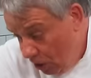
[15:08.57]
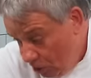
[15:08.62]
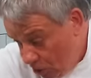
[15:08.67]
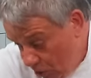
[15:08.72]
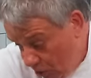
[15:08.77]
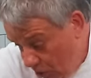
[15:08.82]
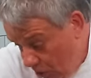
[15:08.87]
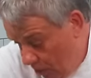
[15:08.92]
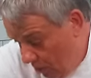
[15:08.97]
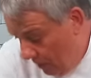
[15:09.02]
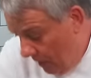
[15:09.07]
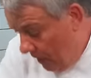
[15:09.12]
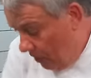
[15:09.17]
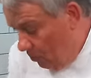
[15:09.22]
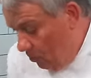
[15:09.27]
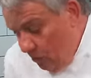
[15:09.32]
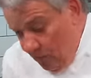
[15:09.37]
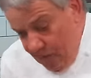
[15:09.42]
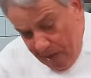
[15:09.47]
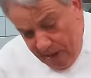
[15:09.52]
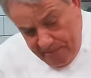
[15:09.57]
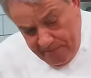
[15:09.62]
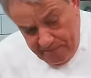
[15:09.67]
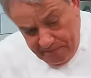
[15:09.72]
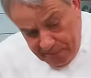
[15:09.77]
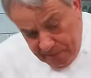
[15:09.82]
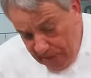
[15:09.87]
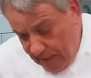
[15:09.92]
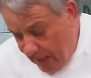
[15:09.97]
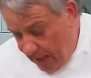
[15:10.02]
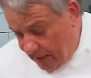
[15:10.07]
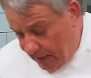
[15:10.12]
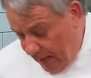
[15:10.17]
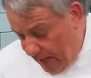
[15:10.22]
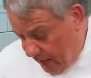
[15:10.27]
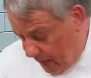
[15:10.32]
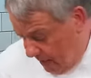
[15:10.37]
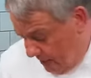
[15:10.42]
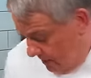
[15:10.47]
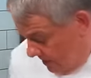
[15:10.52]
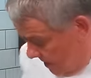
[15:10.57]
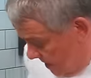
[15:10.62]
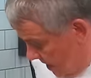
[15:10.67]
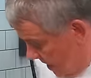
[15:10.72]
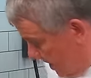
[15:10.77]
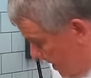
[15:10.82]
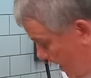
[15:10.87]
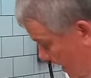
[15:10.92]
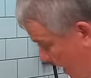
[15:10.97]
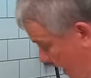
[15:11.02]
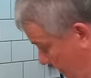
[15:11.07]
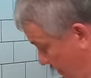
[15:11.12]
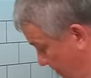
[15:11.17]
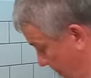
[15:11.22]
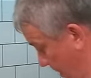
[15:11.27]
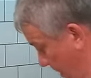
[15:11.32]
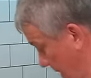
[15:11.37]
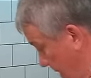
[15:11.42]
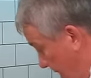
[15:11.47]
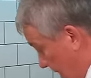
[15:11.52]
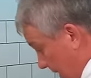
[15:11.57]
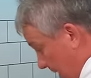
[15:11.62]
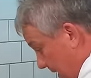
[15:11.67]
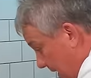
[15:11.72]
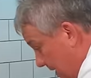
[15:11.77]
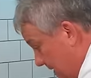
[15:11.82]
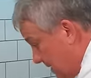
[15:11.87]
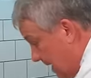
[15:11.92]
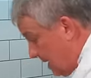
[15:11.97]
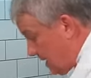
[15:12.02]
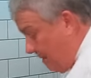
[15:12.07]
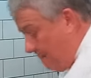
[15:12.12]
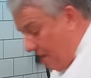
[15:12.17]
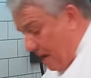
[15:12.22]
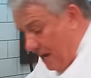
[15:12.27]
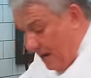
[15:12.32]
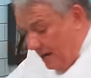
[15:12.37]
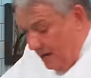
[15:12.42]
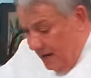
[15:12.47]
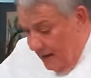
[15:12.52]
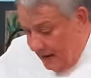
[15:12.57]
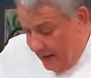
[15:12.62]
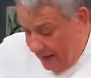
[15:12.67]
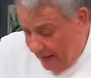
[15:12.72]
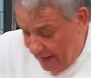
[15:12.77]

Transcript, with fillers: So you know what I do now? I take it, I put it in the lasagna pan,